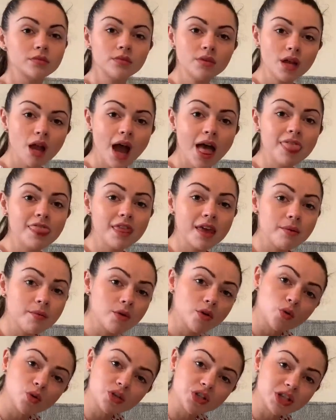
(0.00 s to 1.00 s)
and then we're
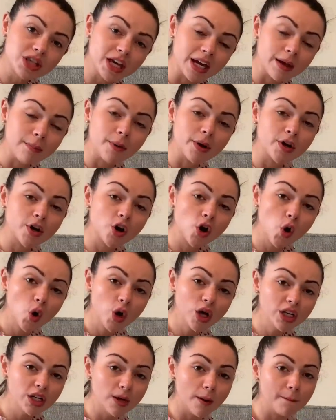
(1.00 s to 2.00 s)
going to think about our odd
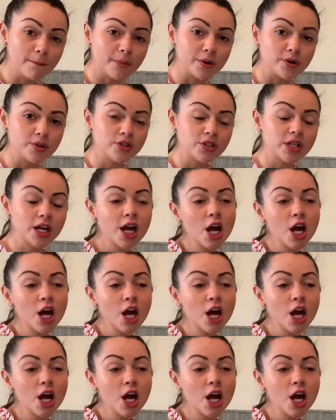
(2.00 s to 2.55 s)
numbers.